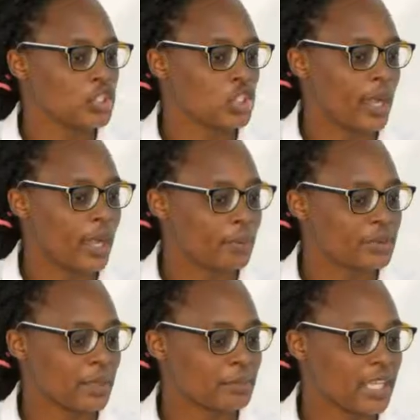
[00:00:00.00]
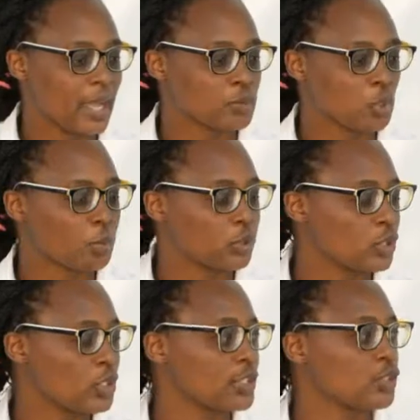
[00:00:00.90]
which sometimes
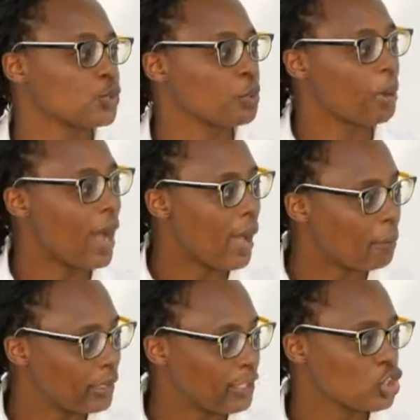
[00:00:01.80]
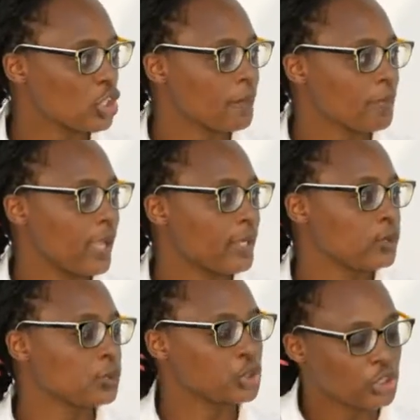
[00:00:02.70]
opportunities to publish
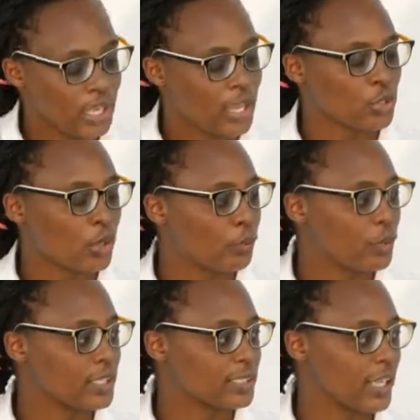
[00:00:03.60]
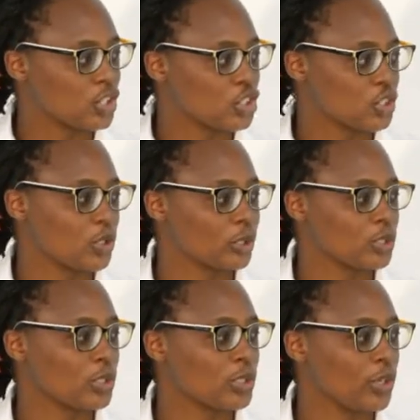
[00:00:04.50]
and to share your research is
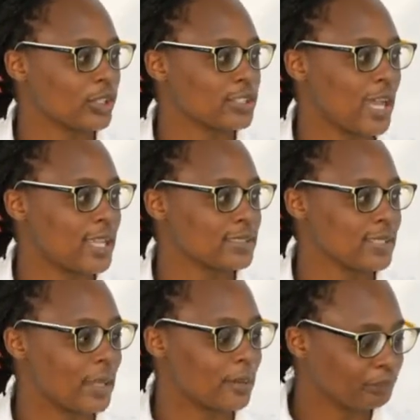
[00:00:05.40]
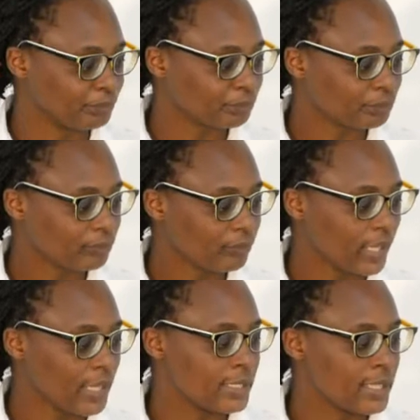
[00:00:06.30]
not as
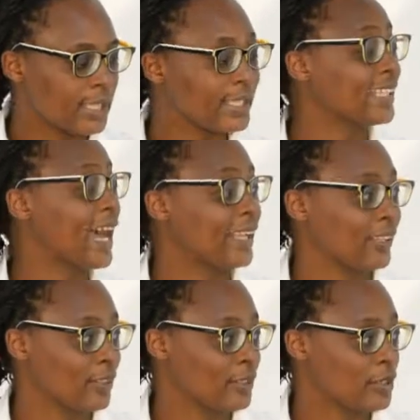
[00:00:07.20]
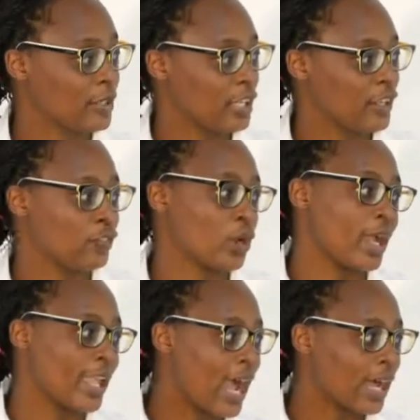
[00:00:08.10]
it's harder if you
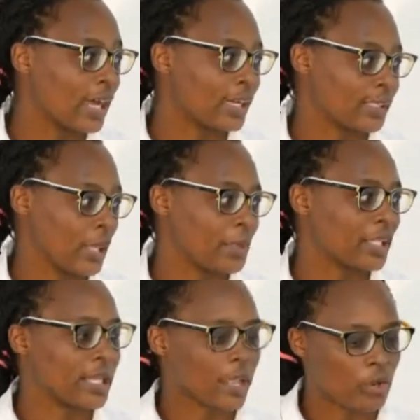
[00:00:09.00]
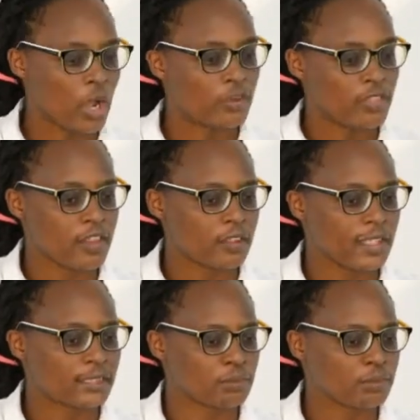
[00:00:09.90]
are a young academic. And I would think
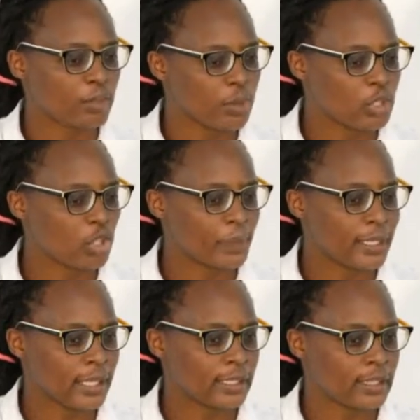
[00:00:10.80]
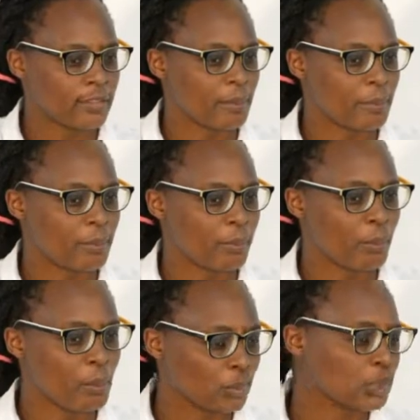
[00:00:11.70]
that's predominantly the
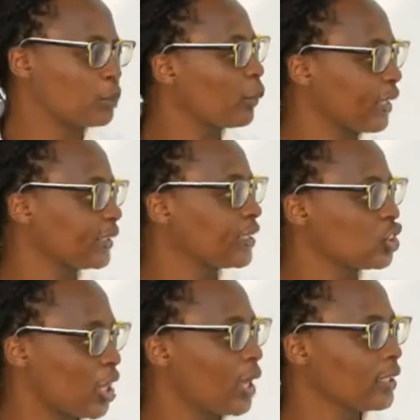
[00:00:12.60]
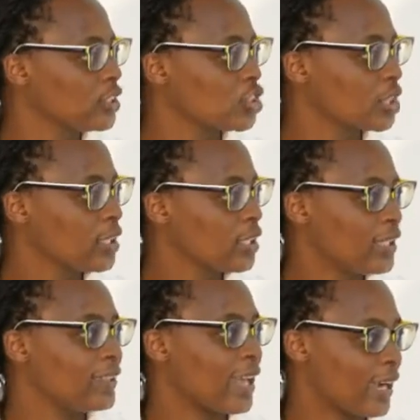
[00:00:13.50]
most pressing challenge
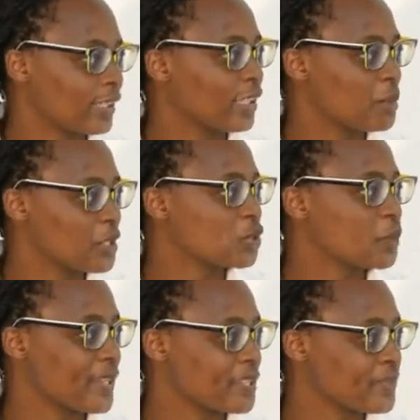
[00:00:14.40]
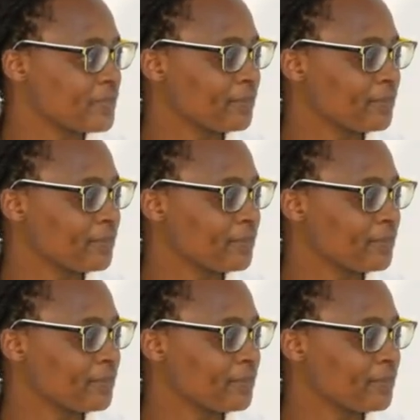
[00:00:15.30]
in the academic space.